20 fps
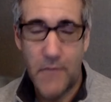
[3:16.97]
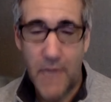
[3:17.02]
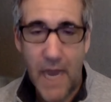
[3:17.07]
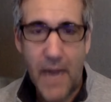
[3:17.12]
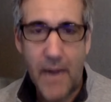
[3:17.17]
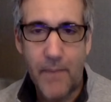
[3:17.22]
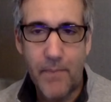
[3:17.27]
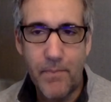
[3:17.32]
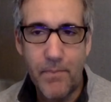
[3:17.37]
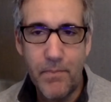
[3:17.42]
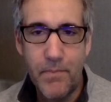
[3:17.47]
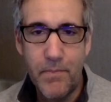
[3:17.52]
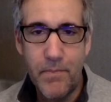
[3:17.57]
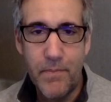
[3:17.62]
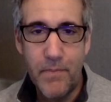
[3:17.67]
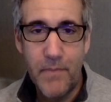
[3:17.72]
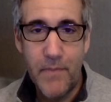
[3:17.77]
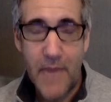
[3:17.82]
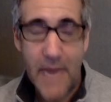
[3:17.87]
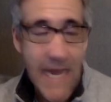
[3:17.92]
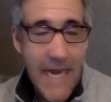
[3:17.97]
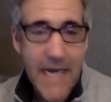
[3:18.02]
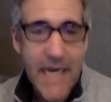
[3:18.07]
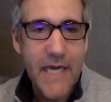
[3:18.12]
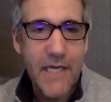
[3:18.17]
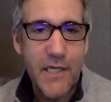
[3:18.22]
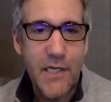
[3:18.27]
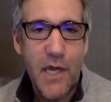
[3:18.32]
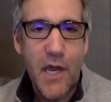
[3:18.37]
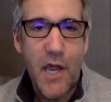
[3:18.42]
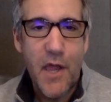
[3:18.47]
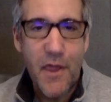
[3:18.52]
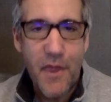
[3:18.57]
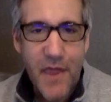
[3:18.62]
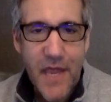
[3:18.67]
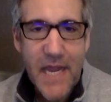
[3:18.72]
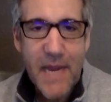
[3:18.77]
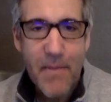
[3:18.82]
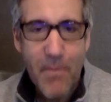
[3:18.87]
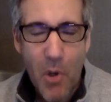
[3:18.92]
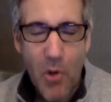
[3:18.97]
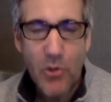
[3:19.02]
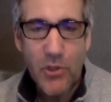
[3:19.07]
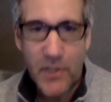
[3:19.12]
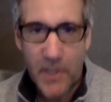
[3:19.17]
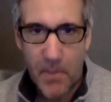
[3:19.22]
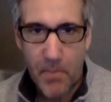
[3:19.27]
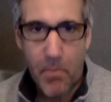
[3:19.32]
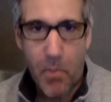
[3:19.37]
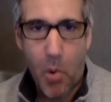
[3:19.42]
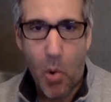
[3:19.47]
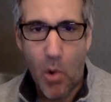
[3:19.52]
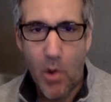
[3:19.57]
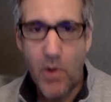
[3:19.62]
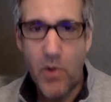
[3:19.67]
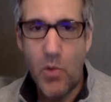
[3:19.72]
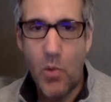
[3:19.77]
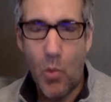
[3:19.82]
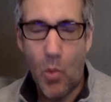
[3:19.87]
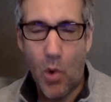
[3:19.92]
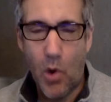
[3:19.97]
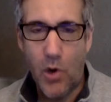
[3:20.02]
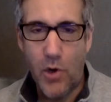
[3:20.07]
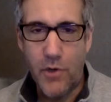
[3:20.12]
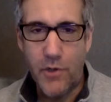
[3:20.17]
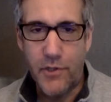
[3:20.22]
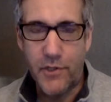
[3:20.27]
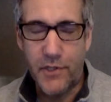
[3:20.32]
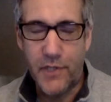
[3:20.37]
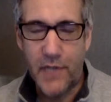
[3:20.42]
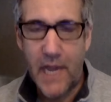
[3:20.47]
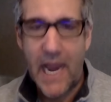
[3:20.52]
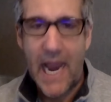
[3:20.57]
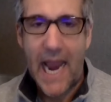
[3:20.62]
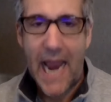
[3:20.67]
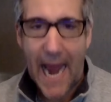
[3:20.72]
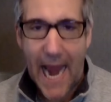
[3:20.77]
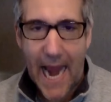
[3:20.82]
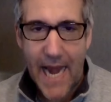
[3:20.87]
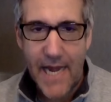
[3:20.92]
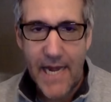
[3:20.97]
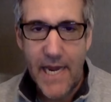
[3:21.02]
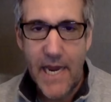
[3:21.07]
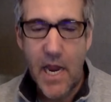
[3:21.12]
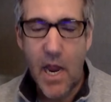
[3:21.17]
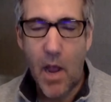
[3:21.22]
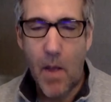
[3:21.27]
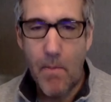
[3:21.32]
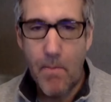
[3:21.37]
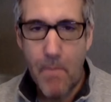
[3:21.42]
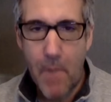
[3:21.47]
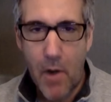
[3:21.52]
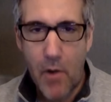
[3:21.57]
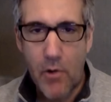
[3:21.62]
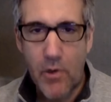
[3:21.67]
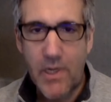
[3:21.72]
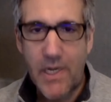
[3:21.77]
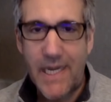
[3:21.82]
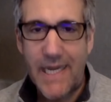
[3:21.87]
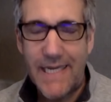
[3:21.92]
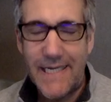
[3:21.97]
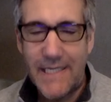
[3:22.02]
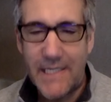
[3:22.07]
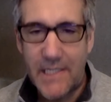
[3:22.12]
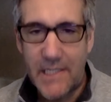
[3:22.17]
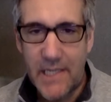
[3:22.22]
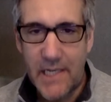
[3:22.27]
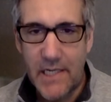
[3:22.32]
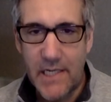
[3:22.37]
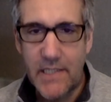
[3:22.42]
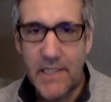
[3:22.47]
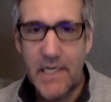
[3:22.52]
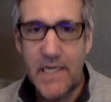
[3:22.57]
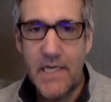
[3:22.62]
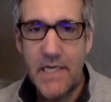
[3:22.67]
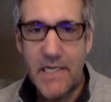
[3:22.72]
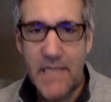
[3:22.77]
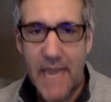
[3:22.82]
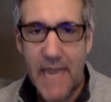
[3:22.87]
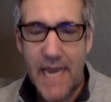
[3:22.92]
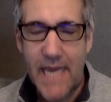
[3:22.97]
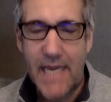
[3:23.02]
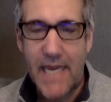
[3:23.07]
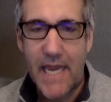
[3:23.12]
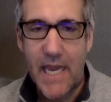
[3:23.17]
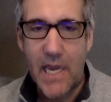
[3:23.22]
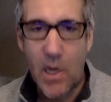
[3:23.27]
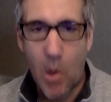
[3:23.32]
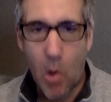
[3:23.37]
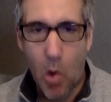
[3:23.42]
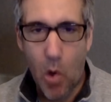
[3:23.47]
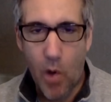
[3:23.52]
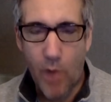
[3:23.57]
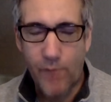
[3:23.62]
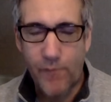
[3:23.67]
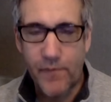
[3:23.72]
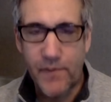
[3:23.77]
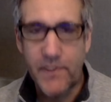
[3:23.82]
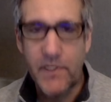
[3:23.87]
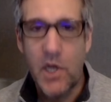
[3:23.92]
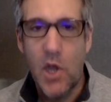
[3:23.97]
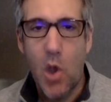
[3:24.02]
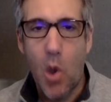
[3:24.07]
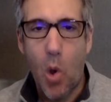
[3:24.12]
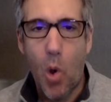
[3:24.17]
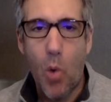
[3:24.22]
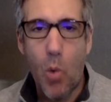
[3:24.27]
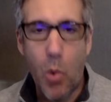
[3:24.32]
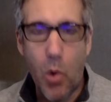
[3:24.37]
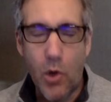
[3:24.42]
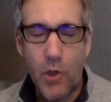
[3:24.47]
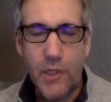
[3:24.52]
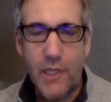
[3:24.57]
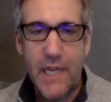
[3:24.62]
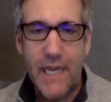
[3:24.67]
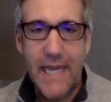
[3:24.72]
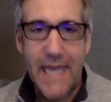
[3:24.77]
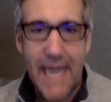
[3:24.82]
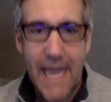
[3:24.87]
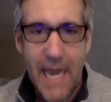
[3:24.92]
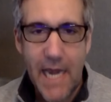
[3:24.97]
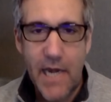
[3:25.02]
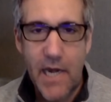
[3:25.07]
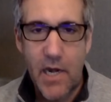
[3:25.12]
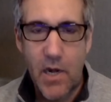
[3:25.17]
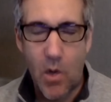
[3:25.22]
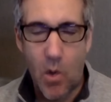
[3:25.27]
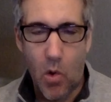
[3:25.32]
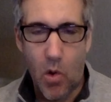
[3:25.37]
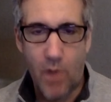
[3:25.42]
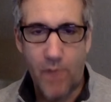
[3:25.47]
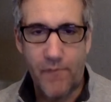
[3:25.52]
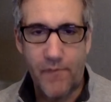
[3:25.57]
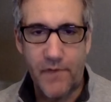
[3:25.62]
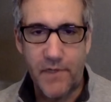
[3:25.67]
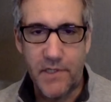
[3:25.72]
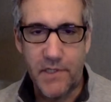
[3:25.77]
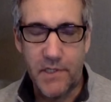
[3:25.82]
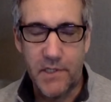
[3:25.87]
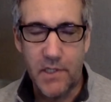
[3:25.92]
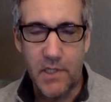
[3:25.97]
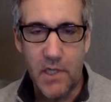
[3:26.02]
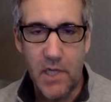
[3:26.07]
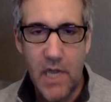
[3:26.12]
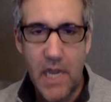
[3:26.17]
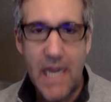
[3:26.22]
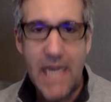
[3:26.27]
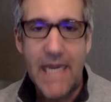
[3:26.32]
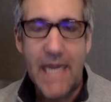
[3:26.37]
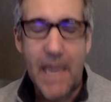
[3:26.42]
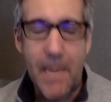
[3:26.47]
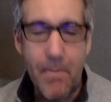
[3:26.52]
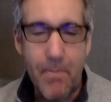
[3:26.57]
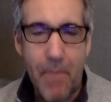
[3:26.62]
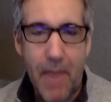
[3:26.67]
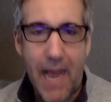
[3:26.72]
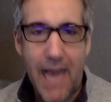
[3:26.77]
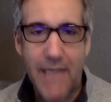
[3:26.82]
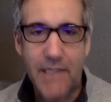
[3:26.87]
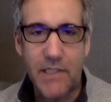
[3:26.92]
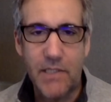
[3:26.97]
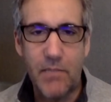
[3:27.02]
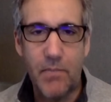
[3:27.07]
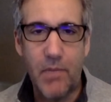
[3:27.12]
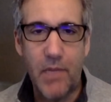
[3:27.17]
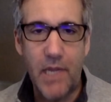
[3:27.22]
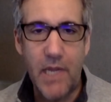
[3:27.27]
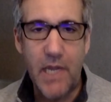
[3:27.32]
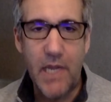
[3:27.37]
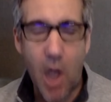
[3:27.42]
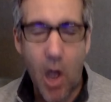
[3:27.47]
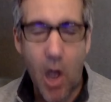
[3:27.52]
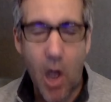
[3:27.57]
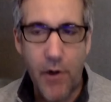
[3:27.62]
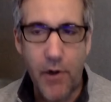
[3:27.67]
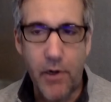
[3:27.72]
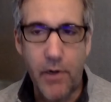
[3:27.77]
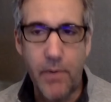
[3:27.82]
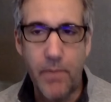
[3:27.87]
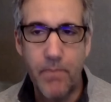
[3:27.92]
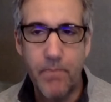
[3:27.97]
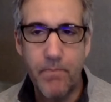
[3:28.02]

Yeah, it is the most important words any American citizen taking office or working in an office can possibly utter.